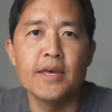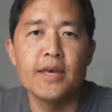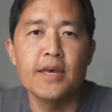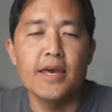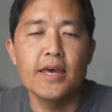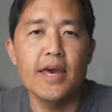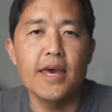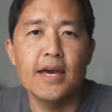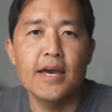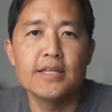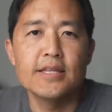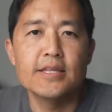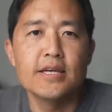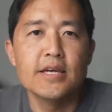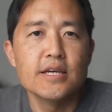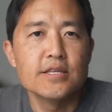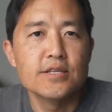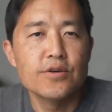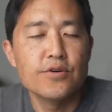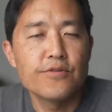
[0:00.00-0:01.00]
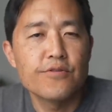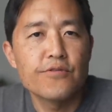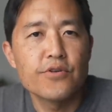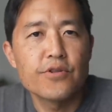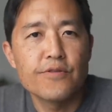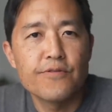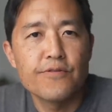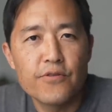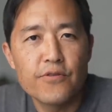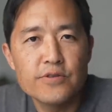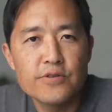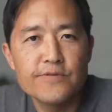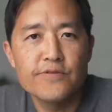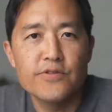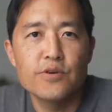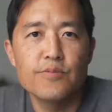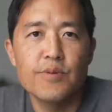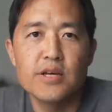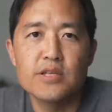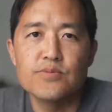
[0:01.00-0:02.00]
And so for the first
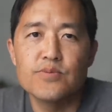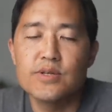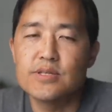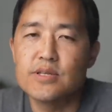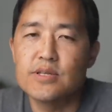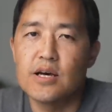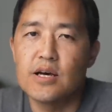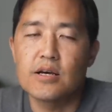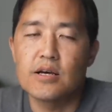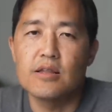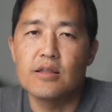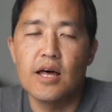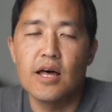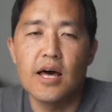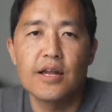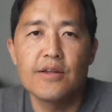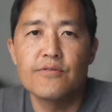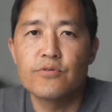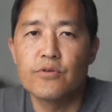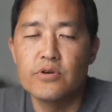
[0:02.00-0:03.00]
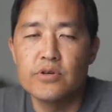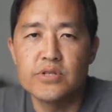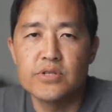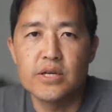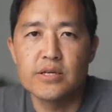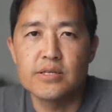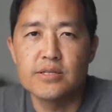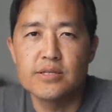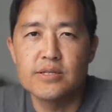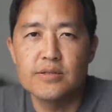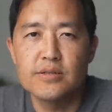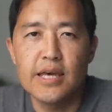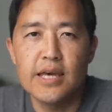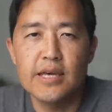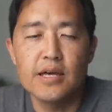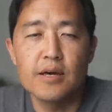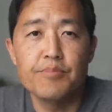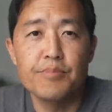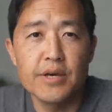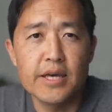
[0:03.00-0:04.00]
few months, we saw a lot of growth stocks
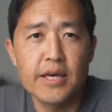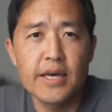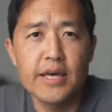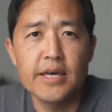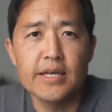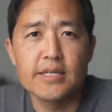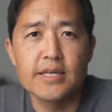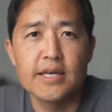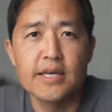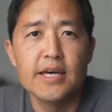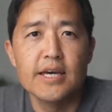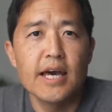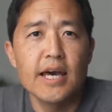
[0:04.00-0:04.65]
take a big hit.